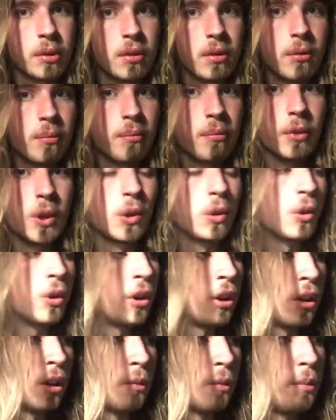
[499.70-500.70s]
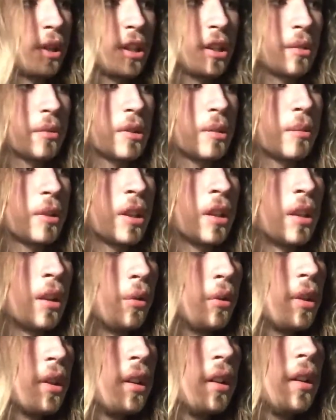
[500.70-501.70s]
but uh, pick up something
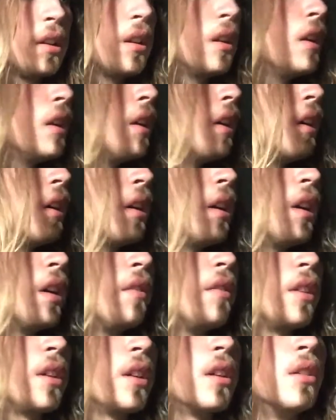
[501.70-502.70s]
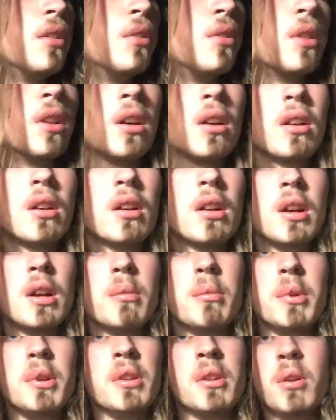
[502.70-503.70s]
locally if they're going to do that.
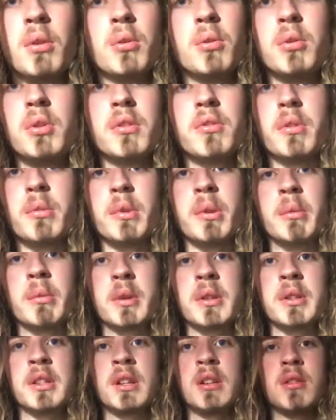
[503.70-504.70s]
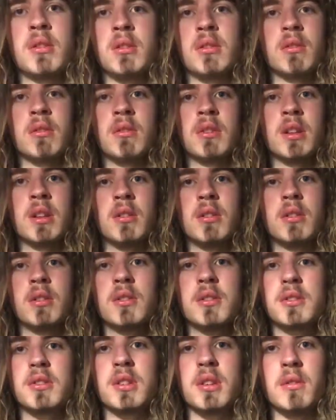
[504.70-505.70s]
But don't order from them because they're not they're not a
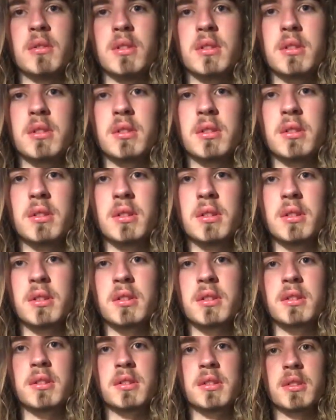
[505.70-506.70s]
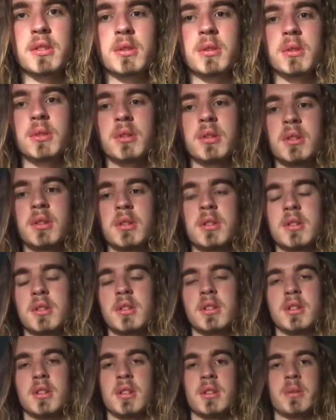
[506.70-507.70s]
good service. So
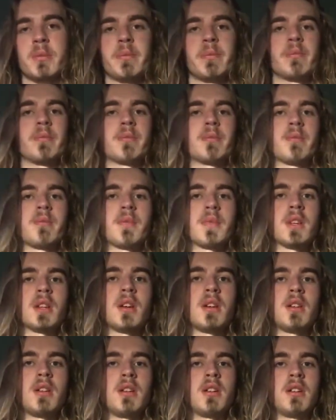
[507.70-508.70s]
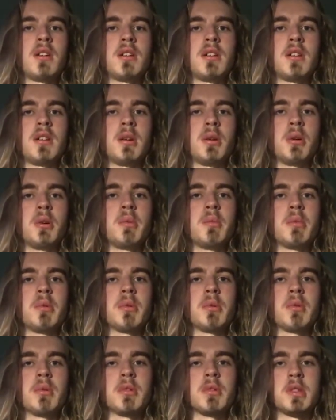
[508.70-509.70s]
um, I hope
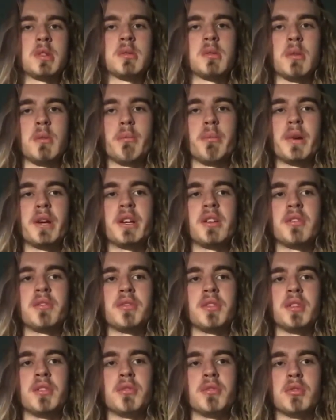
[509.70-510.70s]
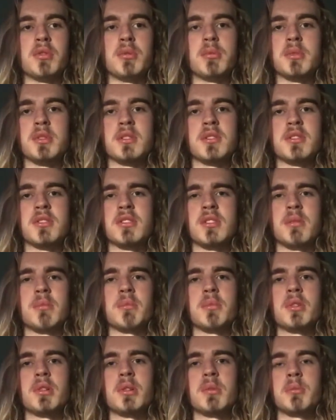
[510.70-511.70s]
this may have informed
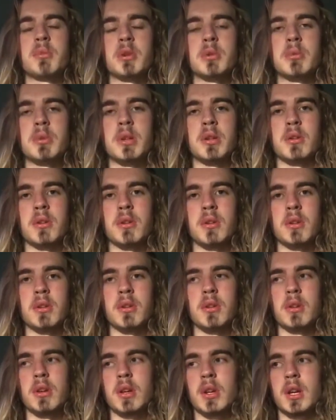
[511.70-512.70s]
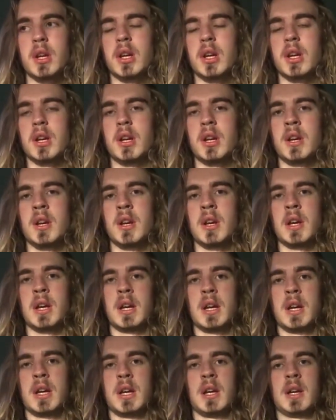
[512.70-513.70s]
somebody. Probably not though.
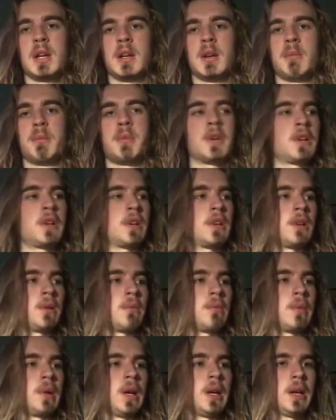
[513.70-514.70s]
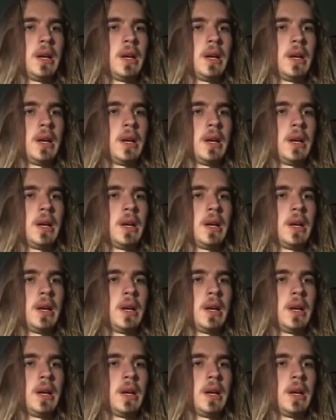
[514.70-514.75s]
But um,